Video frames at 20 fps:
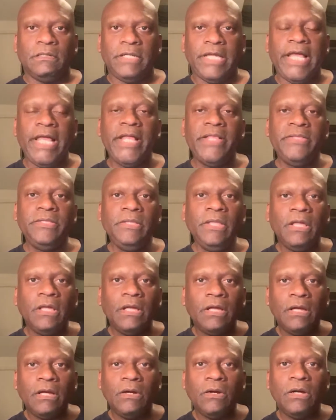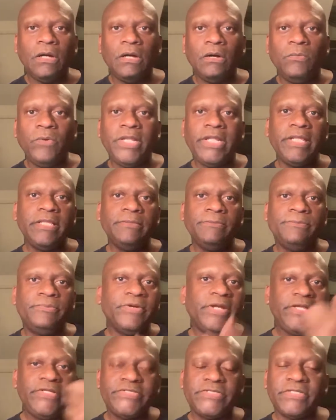and when it
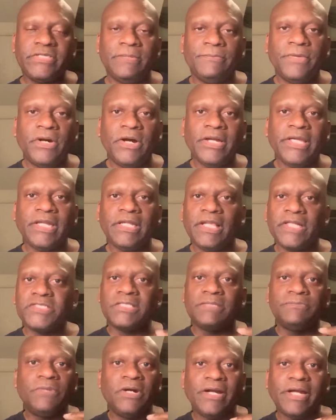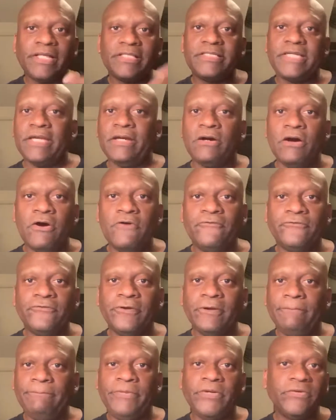brings in the market, it lets the market take
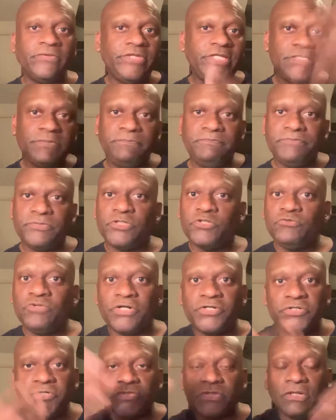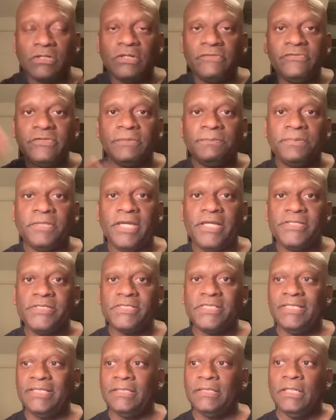over and build these structures all over the
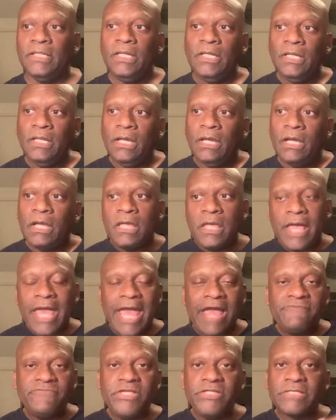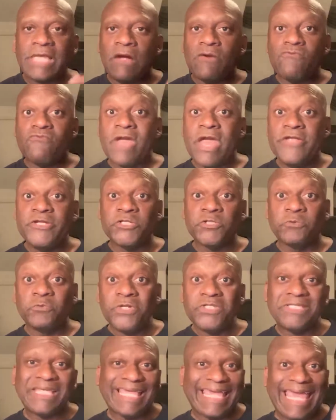place that have these outrageous
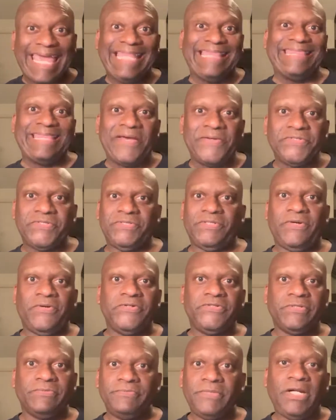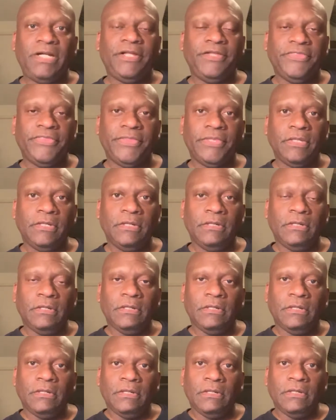rents like eight thousand dollars a month
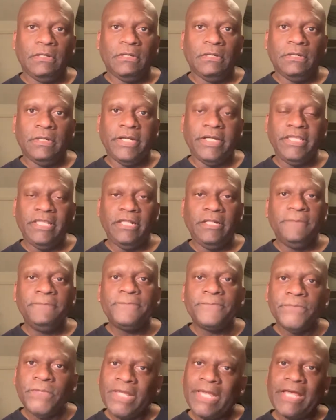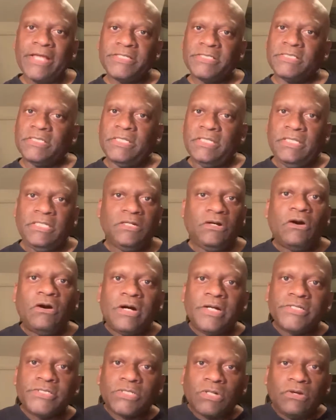and then has and then
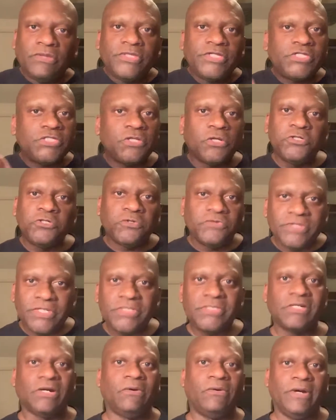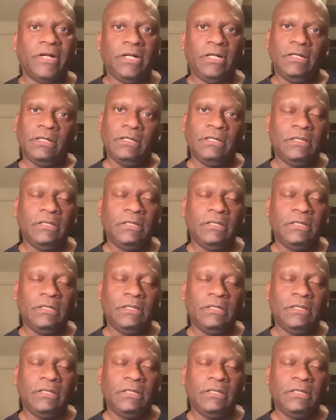cause all this social discord.